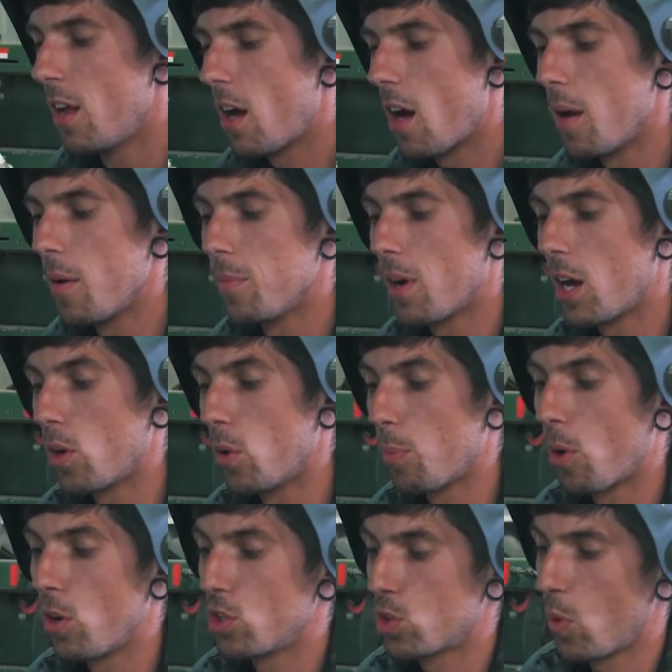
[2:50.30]
I don't
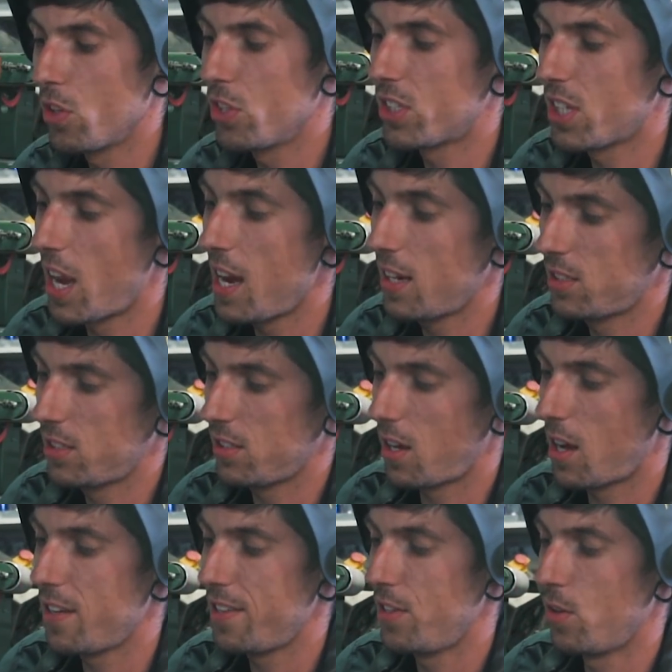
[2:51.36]
purge weld the tacks.
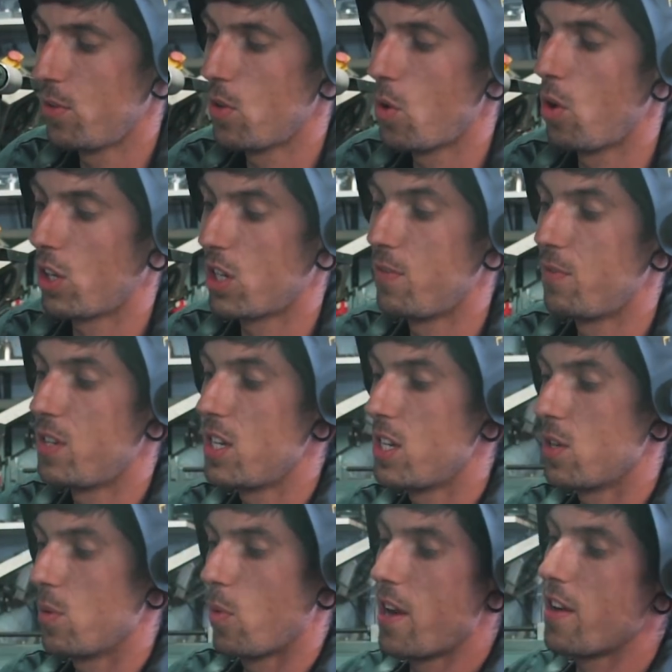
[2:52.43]
I don't know a
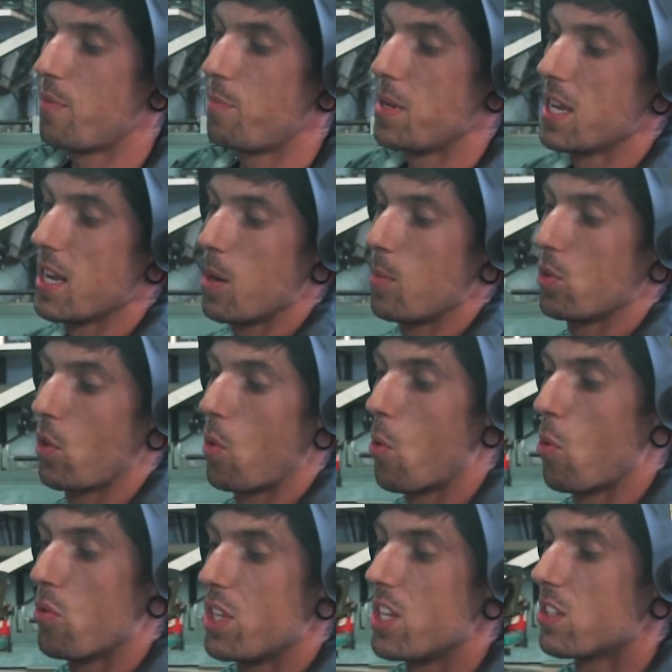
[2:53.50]
convenient way of being able to
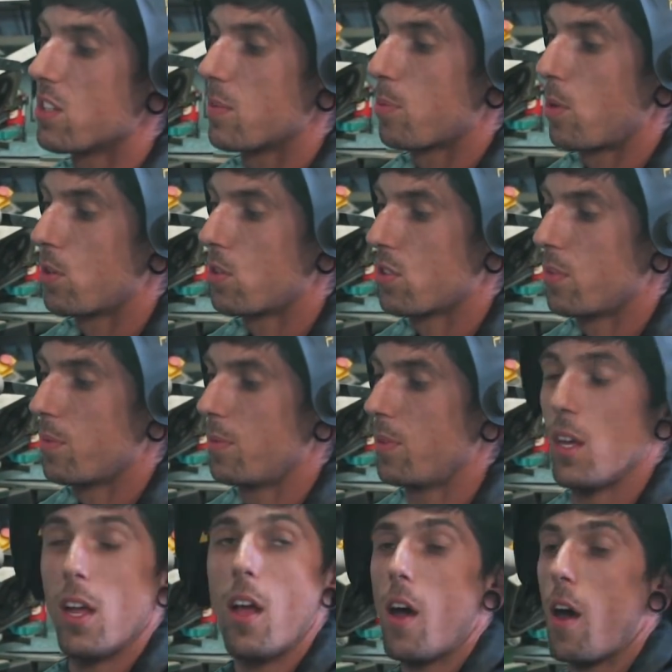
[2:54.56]
hold these and purge them.
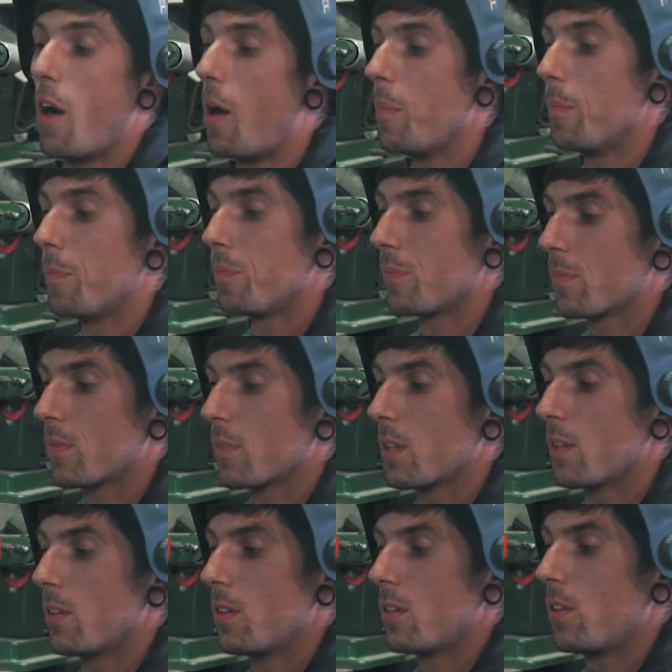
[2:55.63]

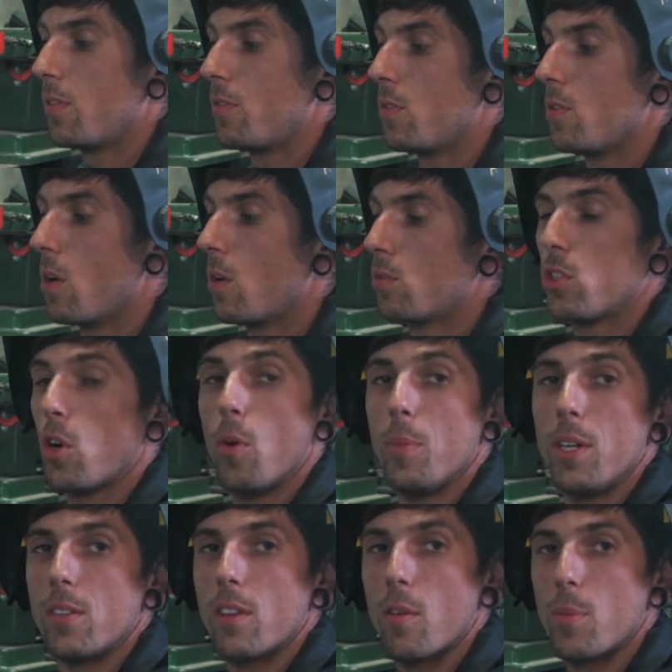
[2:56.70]
If you know, show
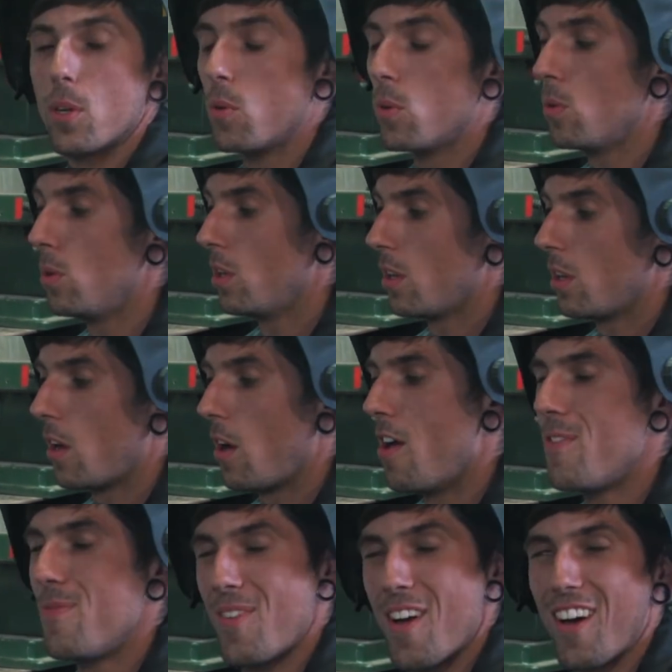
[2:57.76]
me, that'd be cool.
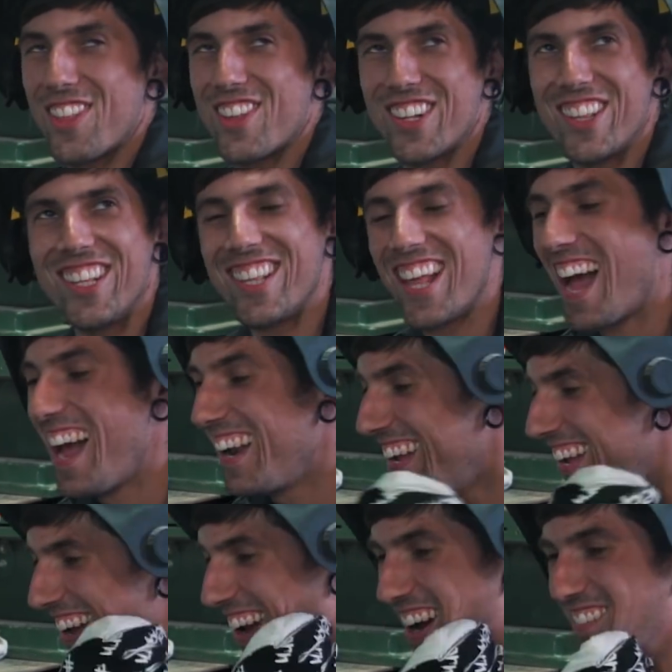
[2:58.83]
Other than that,
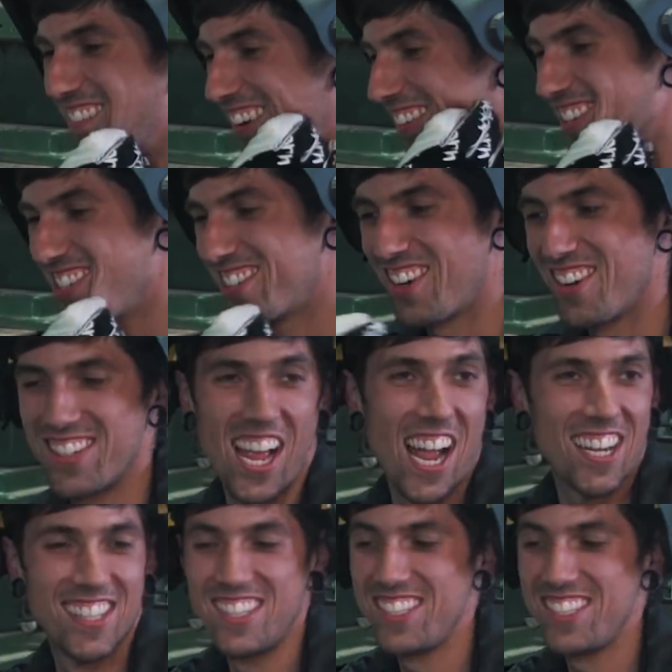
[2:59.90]
I'm gonna start tacking